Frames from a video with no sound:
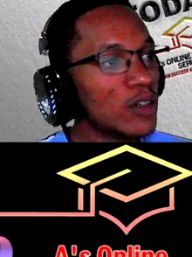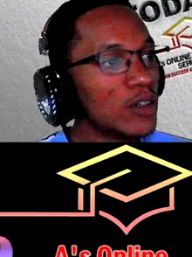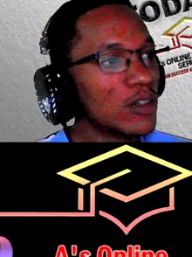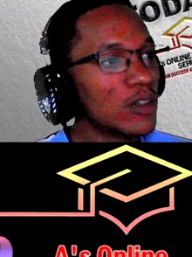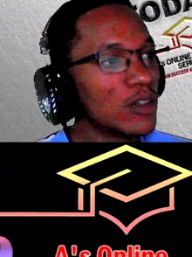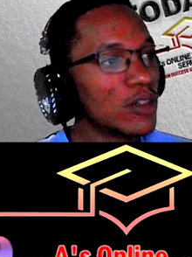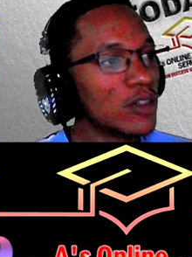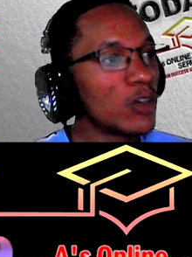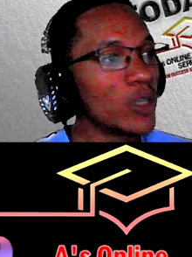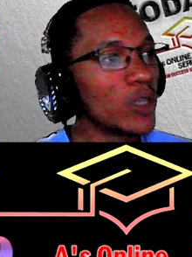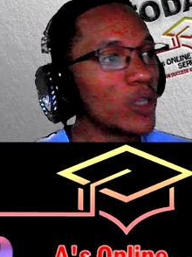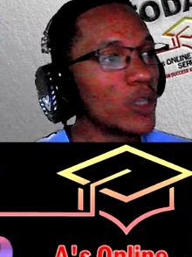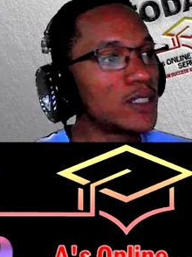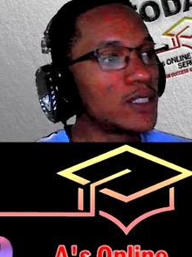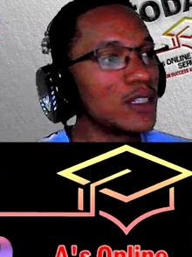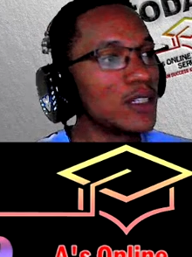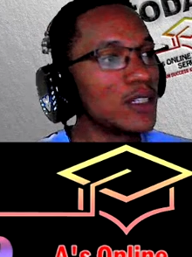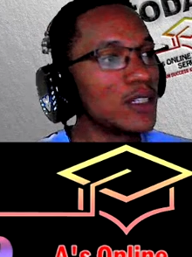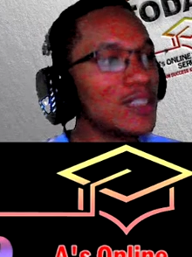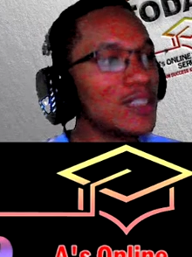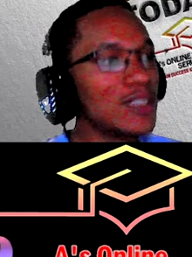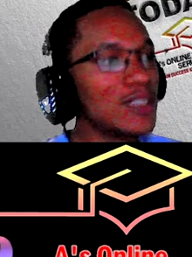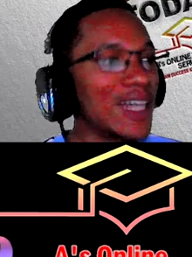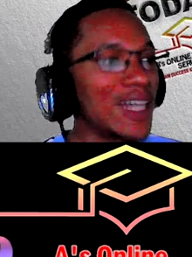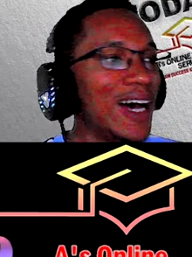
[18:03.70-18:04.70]
questions,
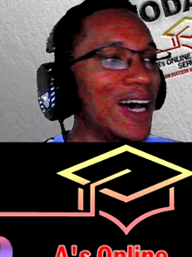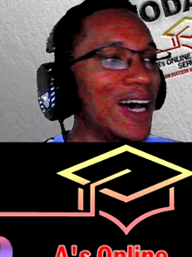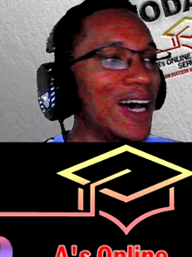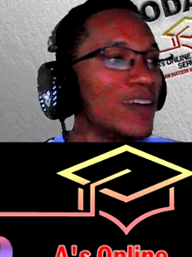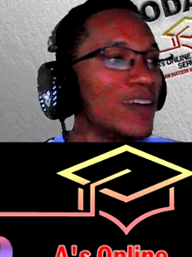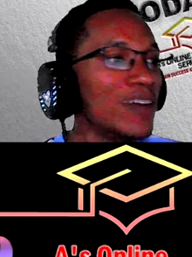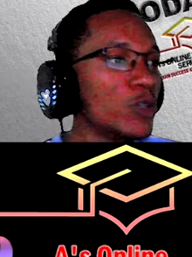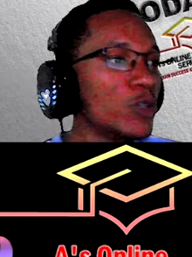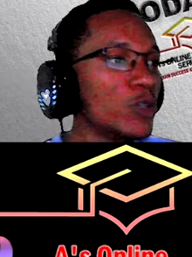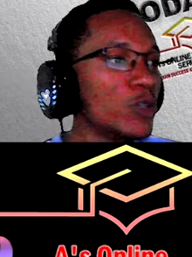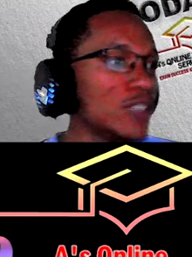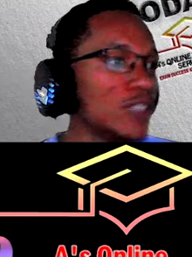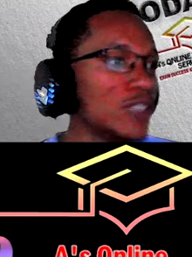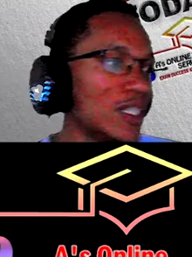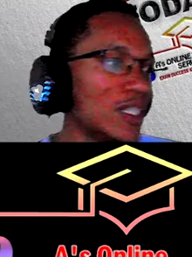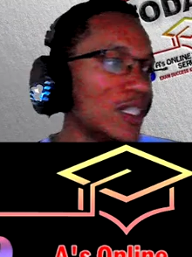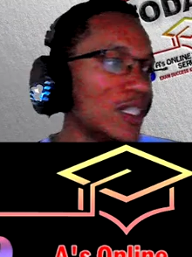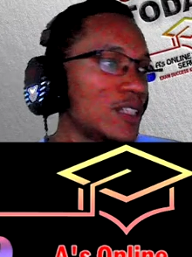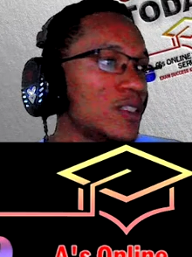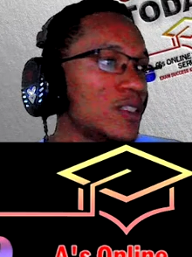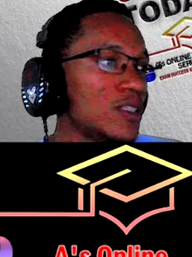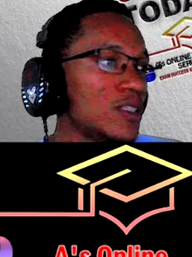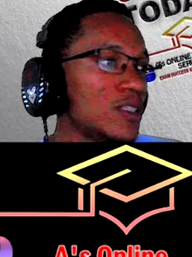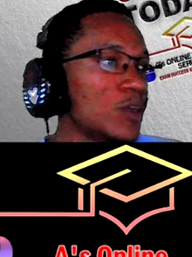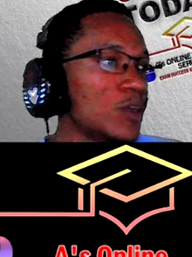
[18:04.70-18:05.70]
and words that are
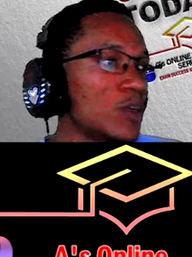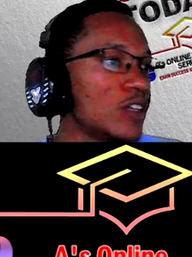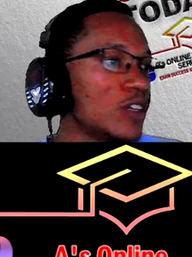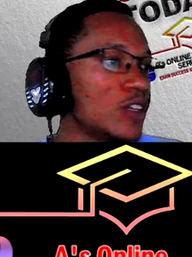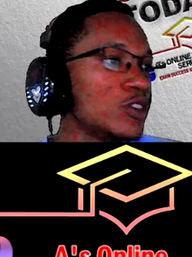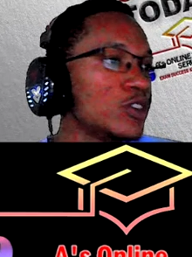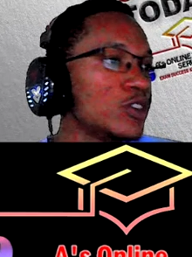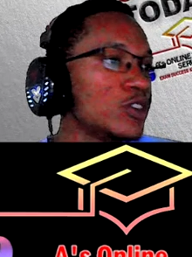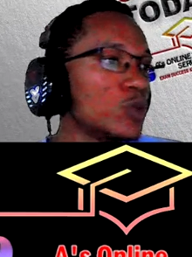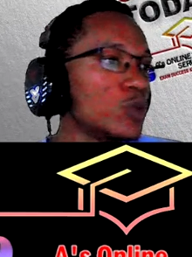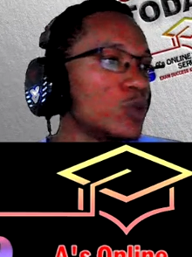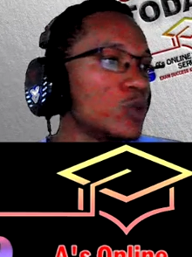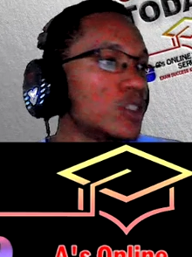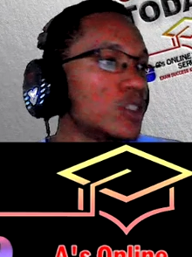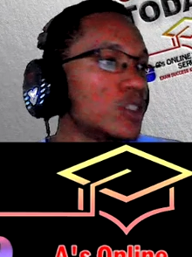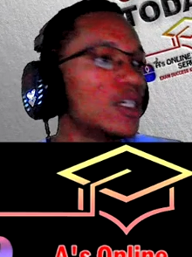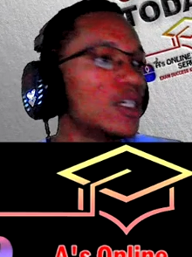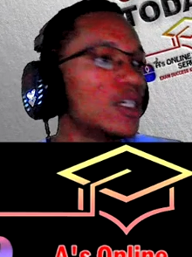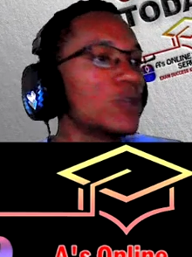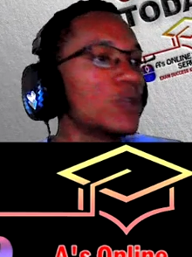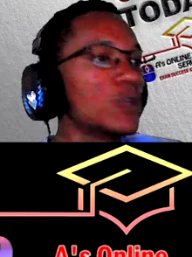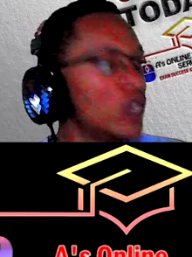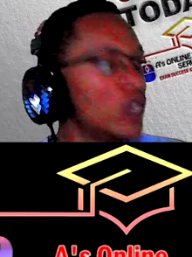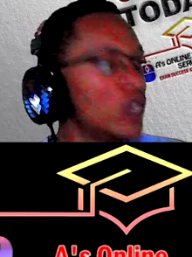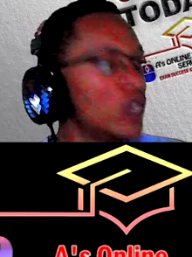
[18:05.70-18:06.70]
similar to the words that
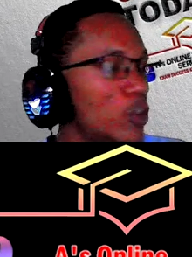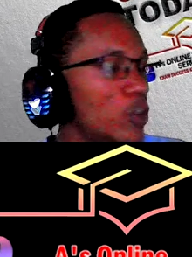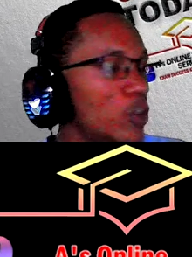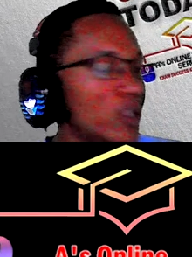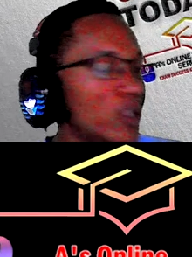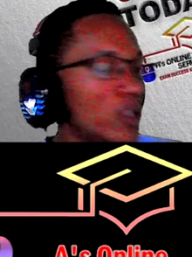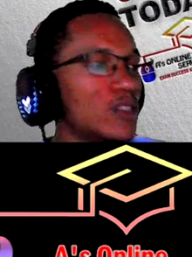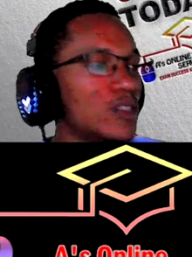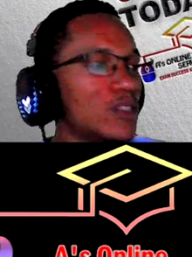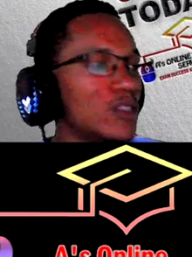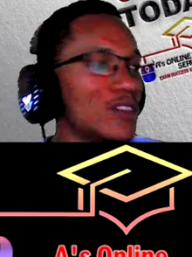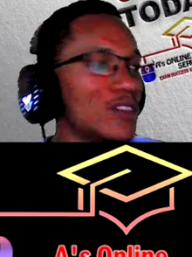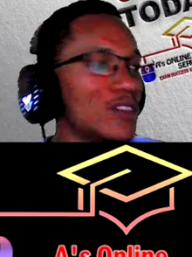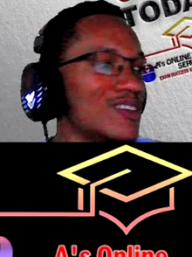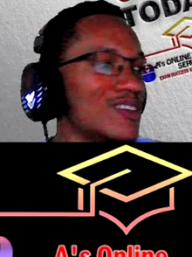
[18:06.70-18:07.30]
were in the question.